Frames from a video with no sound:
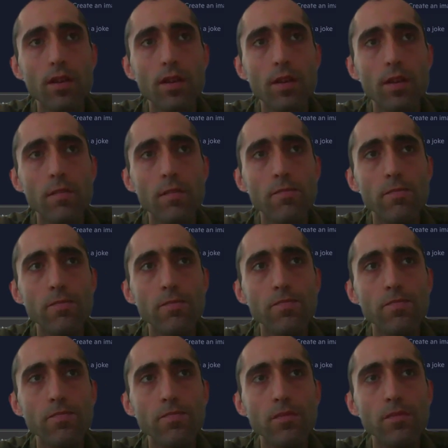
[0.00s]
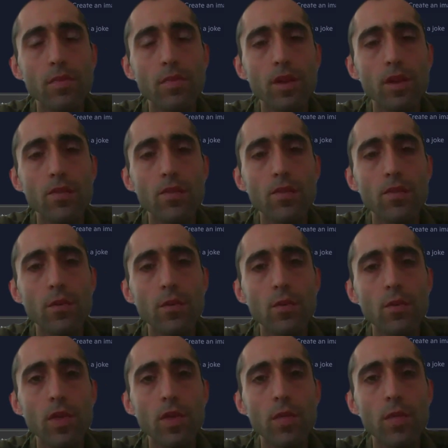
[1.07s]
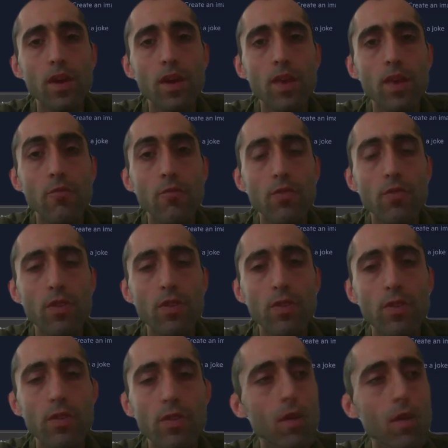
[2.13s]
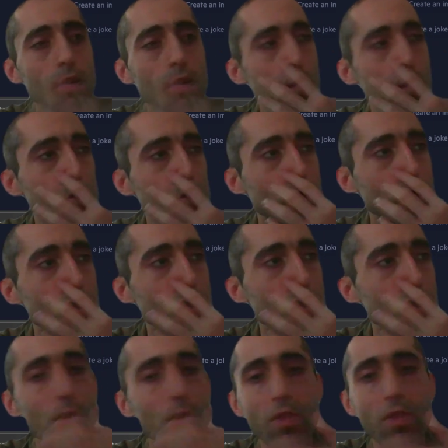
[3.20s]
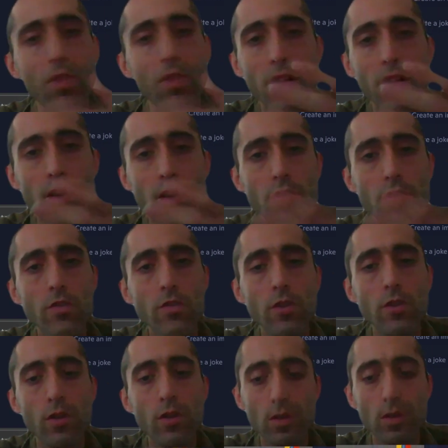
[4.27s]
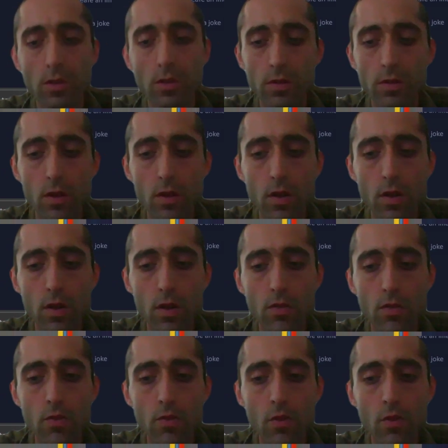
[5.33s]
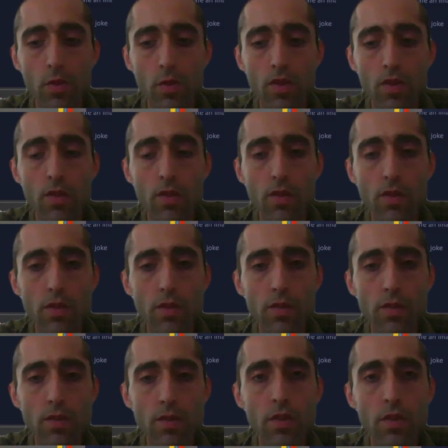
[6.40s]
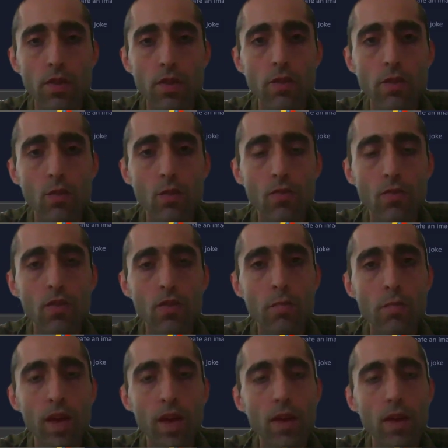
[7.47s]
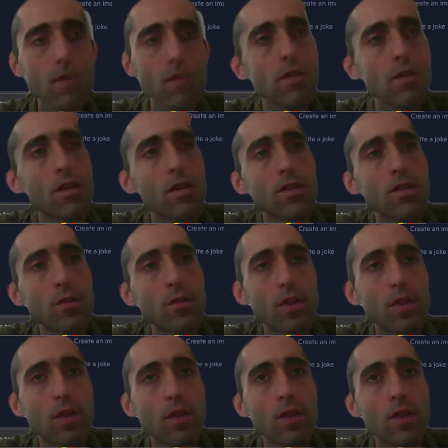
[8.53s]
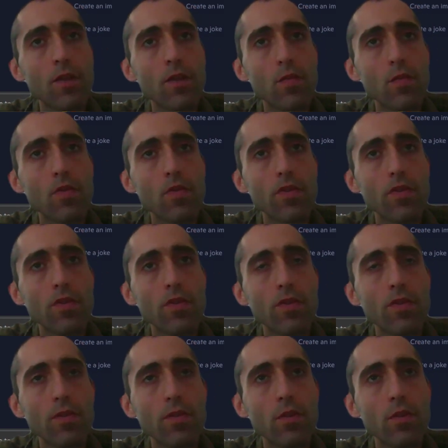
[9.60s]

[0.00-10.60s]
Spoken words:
Um, so they may have ulcers, especially with the neuropathy, that they don't feel pain, so they create ulcers.